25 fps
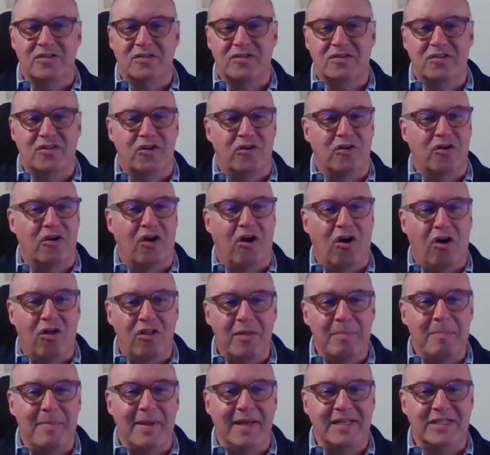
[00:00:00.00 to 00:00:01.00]
They're all
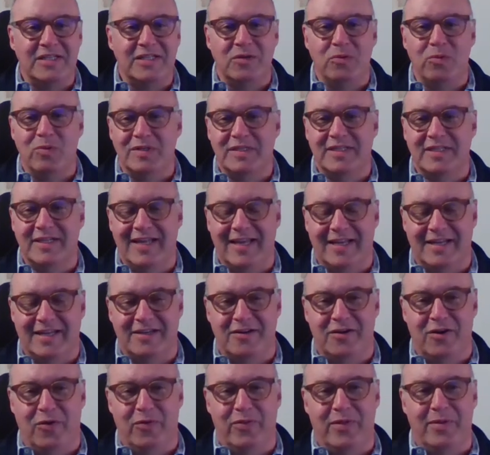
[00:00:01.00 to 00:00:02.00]
amazing once you get to
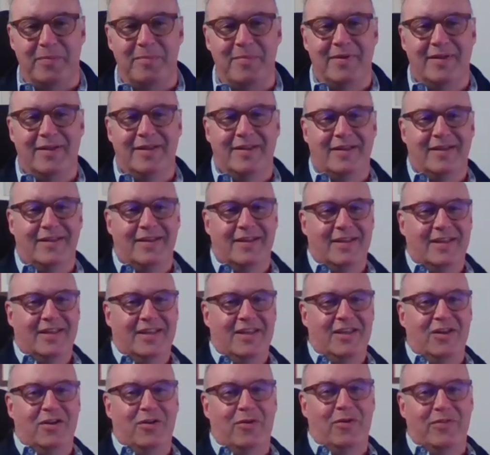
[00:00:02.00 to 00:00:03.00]
know them.
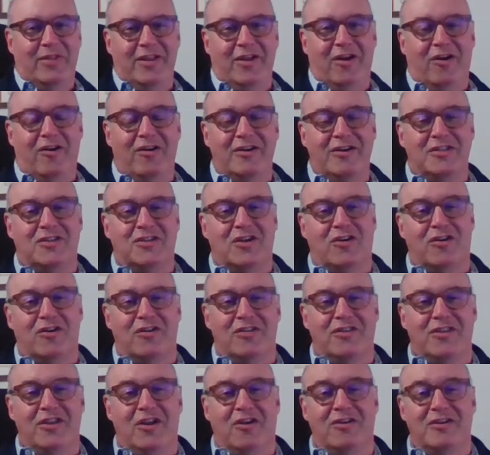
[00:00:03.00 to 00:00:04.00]
The artists
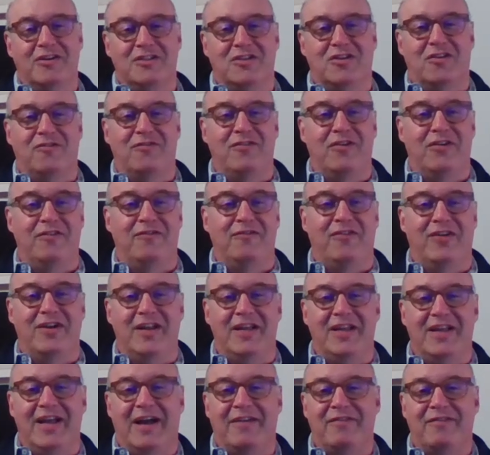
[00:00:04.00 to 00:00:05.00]
are very
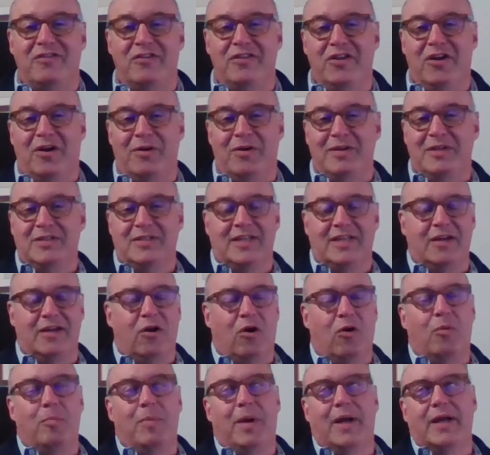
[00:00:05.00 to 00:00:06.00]
funny. After the art, you say,
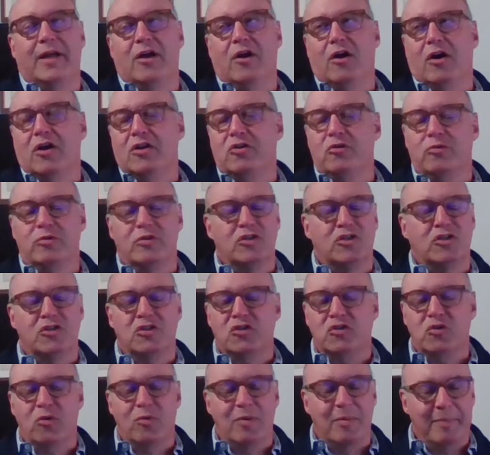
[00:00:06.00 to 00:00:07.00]
"Oh my God, you were
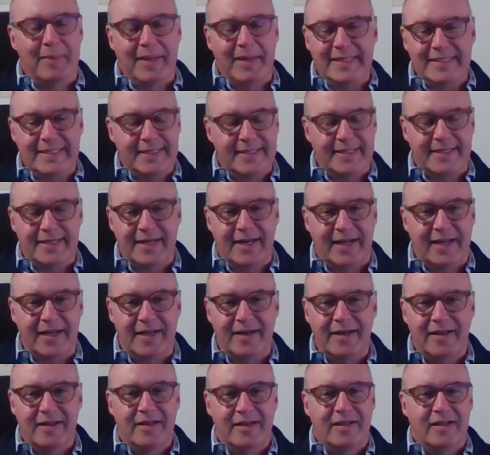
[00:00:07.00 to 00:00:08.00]
just so amazing tonight,"
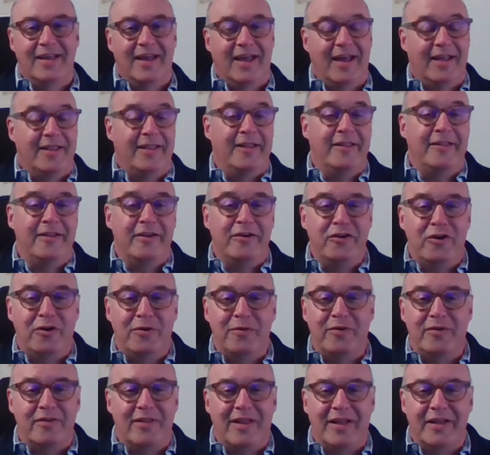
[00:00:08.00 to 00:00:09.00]
and then
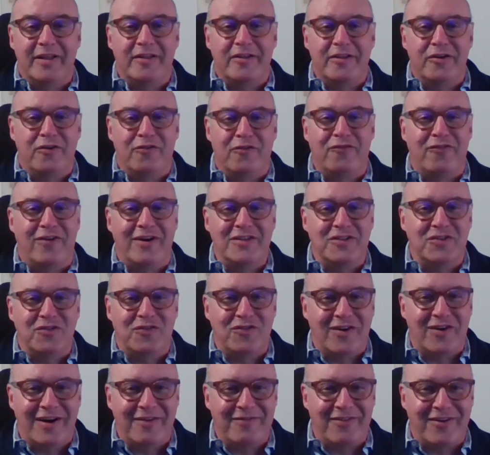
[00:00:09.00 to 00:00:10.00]
they're like your friends
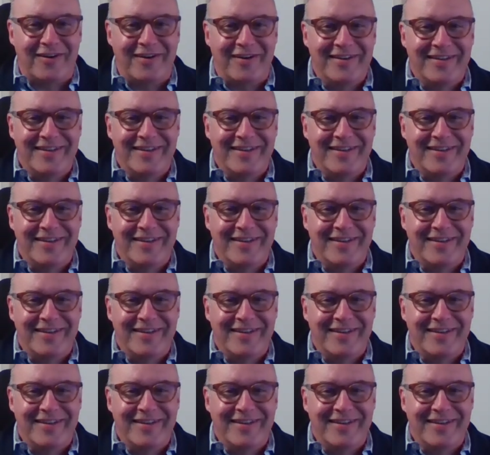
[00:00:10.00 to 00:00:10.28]
forever.